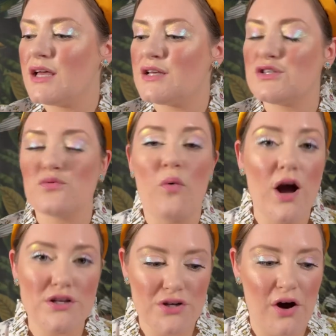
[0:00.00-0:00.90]

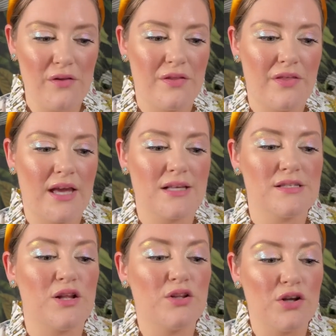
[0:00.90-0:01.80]
swatch all the things,
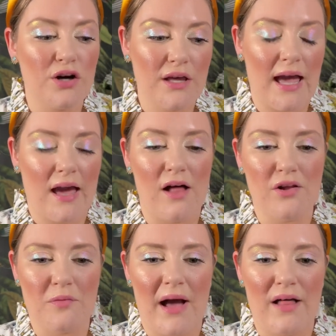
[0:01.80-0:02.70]
look at
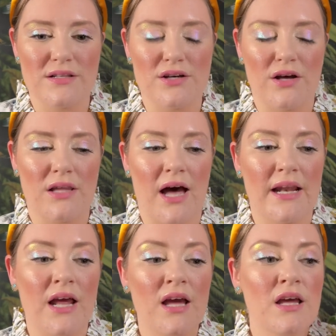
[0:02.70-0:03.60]
color palettes
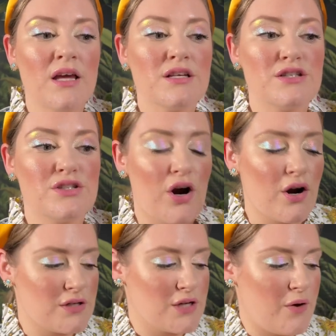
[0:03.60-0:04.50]
online,
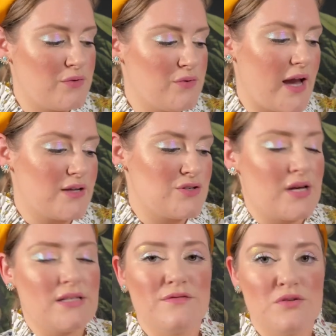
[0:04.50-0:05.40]
start going through the
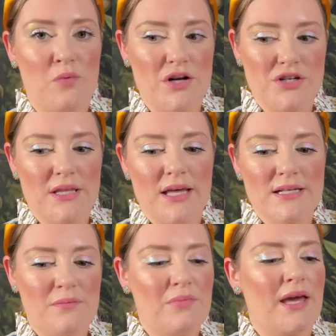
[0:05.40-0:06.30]
exercise of swatching
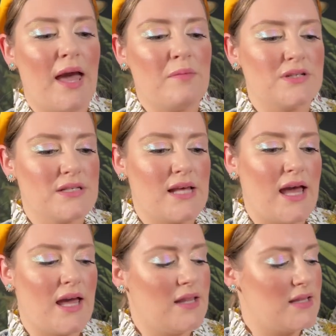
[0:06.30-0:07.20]
things and being able to
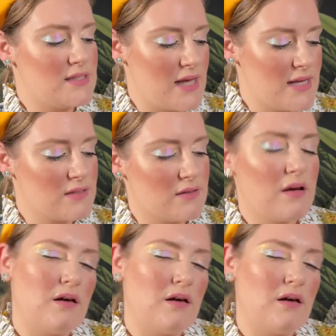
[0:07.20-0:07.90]
say, this has